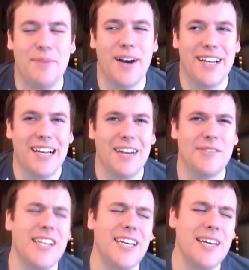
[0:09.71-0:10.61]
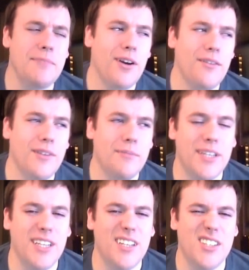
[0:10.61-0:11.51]
but I was going to keep part of it,
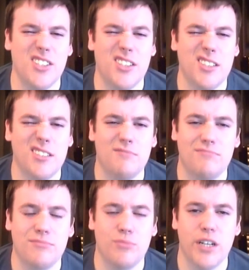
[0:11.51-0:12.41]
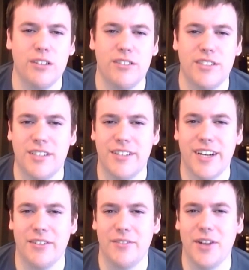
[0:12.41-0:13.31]
but then it just looked weird, so I
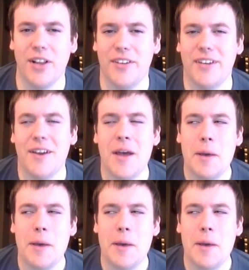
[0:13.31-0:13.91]
got rid of all of it.